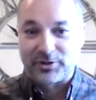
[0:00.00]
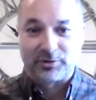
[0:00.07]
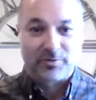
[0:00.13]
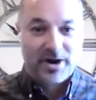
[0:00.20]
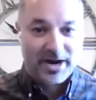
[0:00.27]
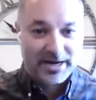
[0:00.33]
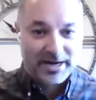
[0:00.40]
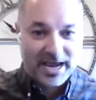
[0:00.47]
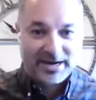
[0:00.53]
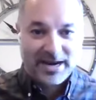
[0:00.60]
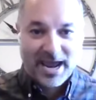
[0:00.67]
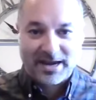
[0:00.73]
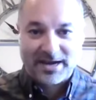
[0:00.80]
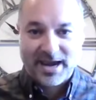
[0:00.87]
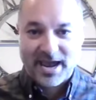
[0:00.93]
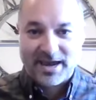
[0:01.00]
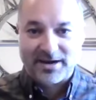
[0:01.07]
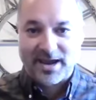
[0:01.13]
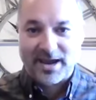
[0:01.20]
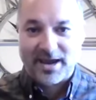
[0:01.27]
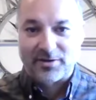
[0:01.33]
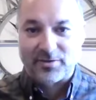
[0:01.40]
after, right, and and
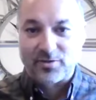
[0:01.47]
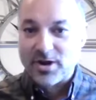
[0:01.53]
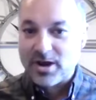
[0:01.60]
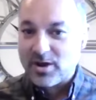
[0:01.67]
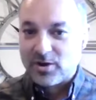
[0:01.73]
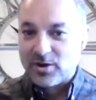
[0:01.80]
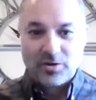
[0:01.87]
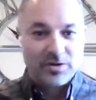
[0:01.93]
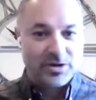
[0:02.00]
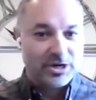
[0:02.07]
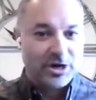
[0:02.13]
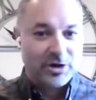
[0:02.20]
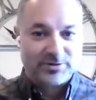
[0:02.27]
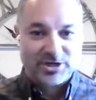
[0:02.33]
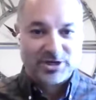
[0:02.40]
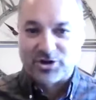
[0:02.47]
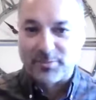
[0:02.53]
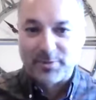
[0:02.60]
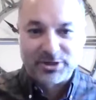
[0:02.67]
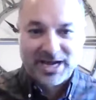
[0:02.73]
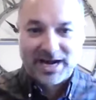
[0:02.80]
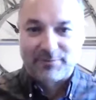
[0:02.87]
and and you know
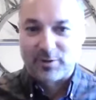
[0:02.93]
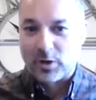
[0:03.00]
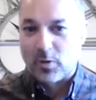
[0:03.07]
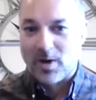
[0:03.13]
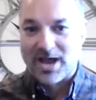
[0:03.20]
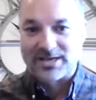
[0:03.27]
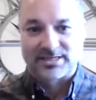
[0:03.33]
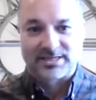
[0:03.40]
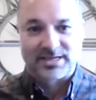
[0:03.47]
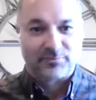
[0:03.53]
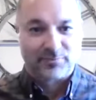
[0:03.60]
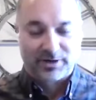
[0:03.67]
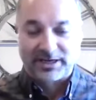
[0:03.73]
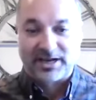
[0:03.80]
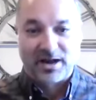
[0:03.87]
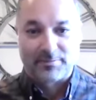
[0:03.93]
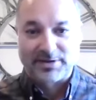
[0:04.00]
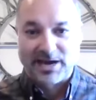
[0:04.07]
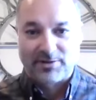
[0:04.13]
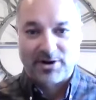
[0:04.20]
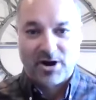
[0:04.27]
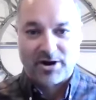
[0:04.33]
distribute data requests and really
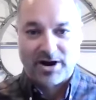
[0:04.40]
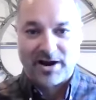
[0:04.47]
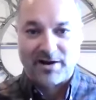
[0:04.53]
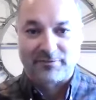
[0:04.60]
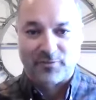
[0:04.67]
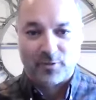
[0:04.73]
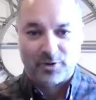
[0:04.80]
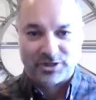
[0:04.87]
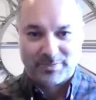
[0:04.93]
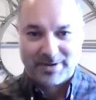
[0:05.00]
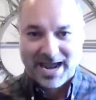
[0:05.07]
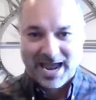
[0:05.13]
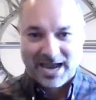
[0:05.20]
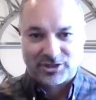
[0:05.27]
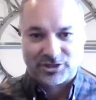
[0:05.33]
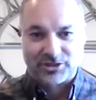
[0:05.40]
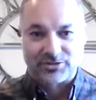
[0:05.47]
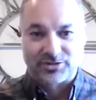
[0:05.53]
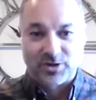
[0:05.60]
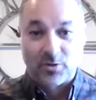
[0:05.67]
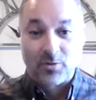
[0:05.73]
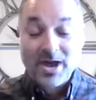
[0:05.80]
come down hard on enforcement
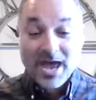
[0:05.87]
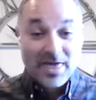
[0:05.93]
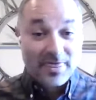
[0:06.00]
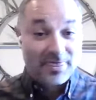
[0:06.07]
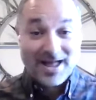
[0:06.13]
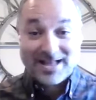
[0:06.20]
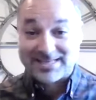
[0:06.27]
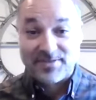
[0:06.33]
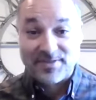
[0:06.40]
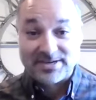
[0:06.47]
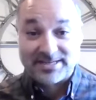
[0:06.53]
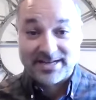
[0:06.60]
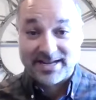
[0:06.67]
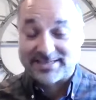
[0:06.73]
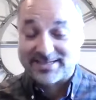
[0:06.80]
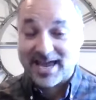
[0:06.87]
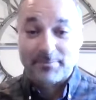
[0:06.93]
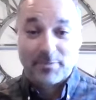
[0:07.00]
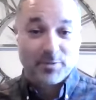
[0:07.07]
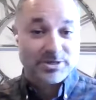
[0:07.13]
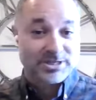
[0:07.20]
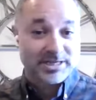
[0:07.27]
action. So that's on the state
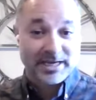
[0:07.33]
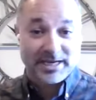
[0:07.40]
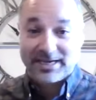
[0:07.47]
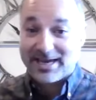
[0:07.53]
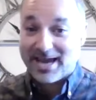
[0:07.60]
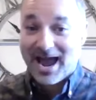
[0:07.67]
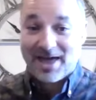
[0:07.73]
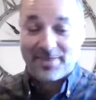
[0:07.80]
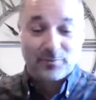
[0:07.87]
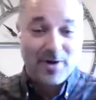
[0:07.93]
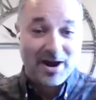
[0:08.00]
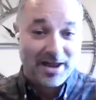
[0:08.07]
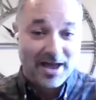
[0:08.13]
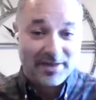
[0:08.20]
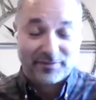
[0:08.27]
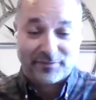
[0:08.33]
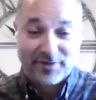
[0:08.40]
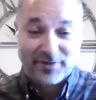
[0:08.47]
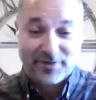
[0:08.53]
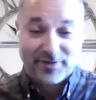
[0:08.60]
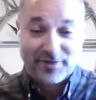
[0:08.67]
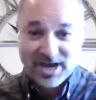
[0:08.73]
side, but we're seeing yeah on the right, on
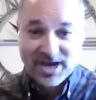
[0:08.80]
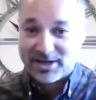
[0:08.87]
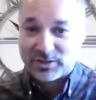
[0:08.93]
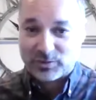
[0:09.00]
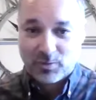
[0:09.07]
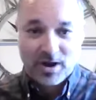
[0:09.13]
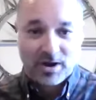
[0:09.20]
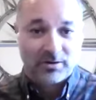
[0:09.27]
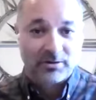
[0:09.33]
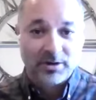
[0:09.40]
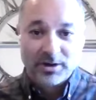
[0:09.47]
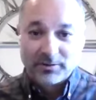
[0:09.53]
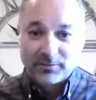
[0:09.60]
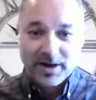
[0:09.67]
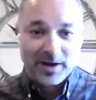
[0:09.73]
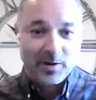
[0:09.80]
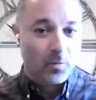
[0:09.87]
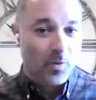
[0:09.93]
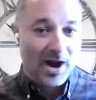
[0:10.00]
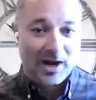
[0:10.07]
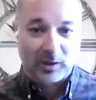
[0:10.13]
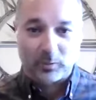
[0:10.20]
the federal side as well,
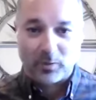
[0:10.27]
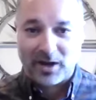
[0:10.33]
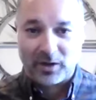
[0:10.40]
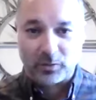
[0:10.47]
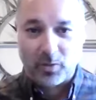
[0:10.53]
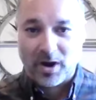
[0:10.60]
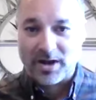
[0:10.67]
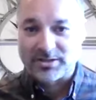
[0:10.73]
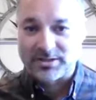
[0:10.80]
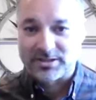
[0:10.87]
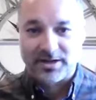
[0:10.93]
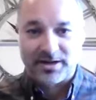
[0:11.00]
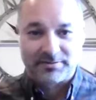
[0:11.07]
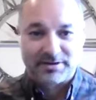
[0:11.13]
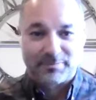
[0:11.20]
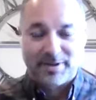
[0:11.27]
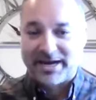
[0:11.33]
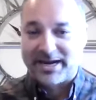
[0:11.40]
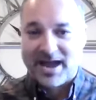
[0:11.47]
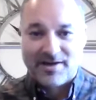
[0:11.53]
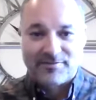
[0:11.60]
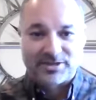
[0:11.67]
right? Wild wild west, uh,
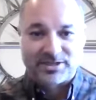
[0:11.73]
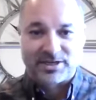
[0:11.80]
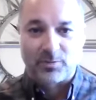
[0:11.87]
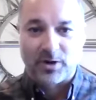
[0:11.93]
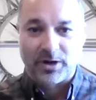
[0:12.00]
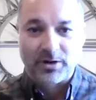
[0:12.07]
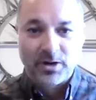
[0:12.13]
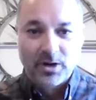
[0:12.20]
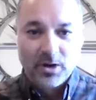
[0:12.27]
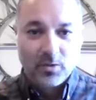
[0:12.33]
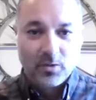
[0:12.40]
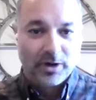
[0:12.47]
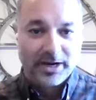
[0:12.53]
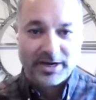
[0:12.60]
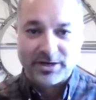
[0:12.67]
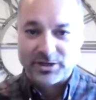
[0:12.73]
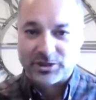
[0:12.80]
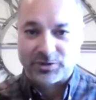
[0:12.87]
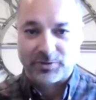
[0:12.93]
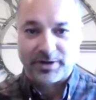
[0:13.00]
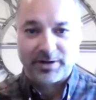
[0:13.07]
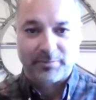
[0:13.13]
depending obviously what what
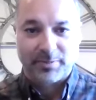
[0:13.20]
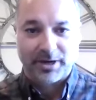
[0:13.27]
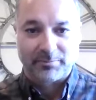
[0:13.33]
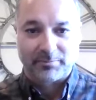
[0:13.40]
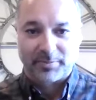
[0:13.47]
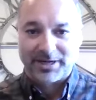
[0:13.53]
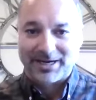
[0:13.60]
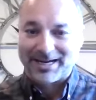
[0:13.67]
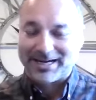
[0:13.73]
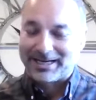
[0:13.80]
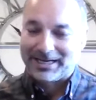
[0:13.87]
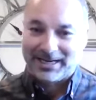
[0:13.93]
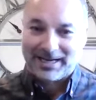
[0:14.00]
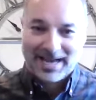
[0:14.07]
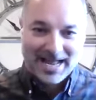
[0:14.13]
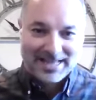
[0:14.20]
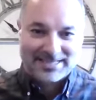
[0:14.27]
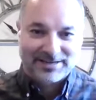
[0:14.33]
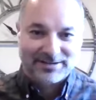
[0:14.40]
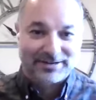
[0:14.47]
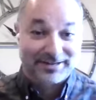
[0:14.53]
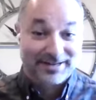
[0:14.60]
industry, but but
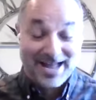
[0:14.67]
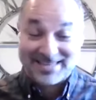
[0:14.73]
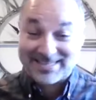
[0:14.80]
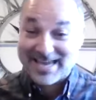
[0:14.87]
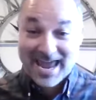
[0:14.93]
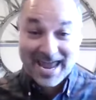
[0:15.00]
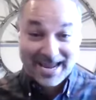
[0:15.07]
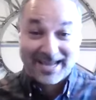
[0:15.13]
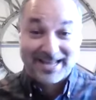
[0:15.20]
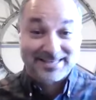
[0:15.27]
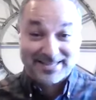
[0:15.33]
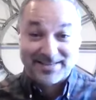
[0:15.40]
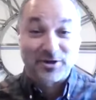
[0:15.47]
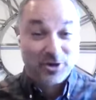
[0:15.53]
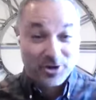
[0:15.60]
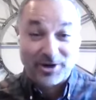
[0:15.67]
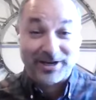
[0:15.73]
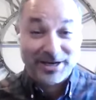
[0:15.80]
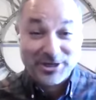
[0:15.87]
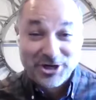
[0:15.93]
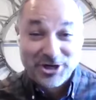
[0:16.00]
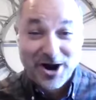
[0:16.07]
lots of lots of hands in the
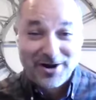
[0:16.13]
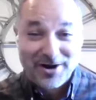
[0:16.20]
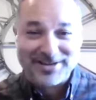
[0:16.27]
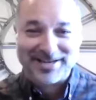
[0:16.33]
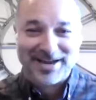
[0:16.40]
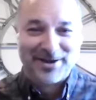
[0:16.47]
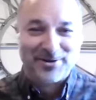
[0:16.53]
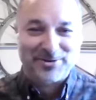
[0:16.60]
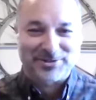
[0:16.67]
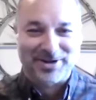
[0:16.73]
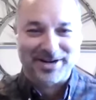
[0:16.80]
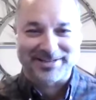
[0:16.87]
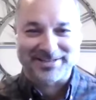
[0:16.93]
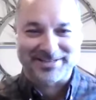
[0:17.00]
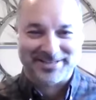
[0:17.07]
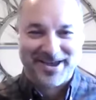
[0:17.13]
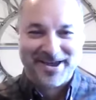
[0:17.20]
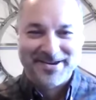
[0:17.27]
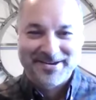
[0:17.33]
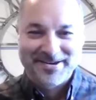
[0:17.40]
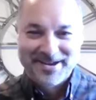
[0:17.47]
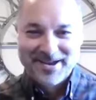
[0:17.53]
cookie jar, as I also like to
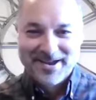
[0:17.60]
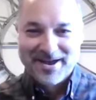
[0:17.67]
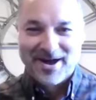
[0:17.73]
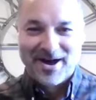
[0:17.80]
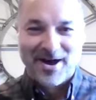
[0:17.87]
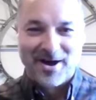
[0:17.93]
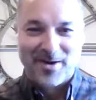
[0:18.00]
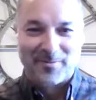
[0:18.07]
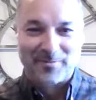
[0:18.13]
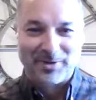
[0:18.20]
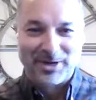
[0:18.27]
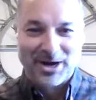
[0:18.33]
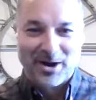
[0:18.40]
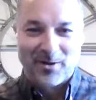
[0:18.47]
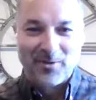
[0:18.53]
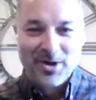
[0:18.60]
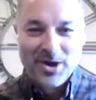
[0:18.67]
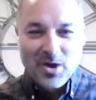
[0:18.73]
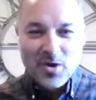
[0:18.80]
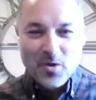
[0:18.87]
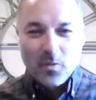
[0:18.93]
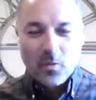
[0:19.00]
say. Um, you
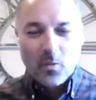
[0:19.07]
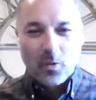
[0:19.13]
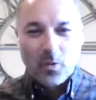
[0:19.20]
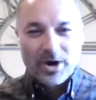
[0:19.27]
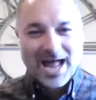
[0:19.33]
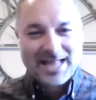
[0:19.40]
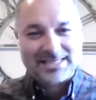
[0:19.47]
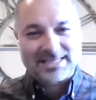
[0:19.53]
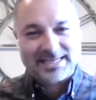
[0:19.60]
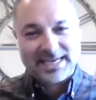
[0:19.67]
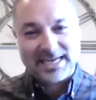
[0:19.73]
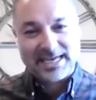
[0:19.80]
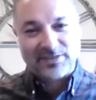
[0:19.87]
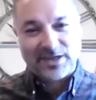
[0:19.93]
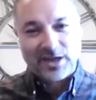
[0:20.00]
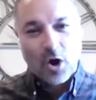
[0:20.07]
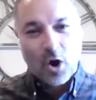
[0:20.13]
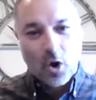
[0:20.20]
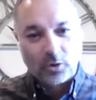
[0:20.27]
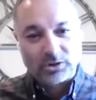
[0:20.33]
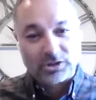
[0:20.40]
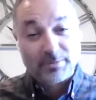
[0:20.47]
know, we're not seeing
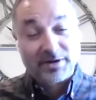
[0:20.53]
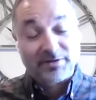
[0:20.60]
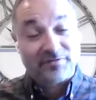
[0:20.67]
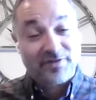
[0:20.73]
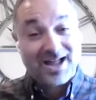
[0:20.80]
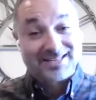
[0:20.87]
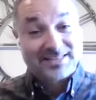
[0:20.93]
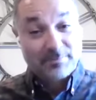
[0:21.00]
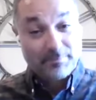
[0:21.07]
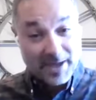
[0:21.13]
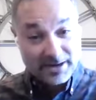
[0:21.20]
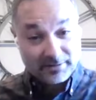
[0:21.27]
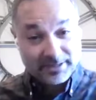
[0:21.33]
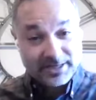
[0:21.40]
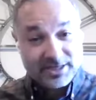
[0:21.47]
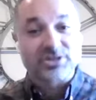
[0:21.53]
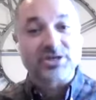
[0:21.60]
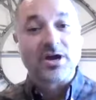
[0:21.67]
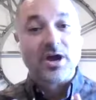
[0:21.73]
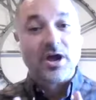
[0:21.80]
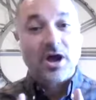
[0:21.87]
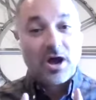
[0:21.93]
the ultimate fines and
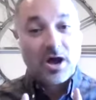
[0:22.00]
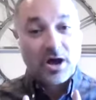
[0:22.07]
penalties,